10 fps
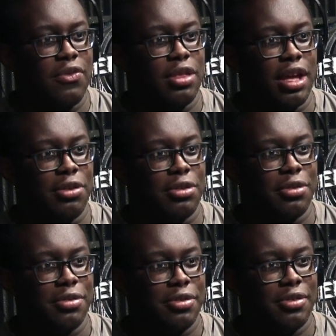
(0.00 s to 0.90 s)
Wrong
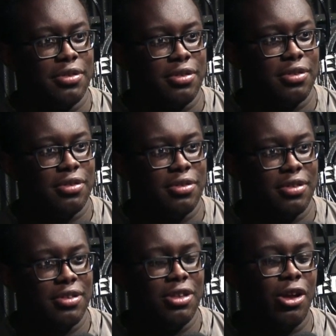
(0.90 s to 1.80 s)
juggernaut, but okay.
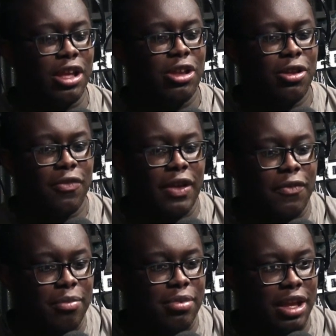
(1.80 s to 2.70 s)
No, like you know, like
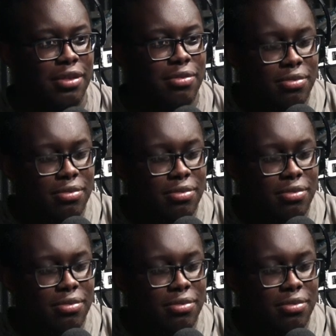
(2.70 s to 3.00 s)
from like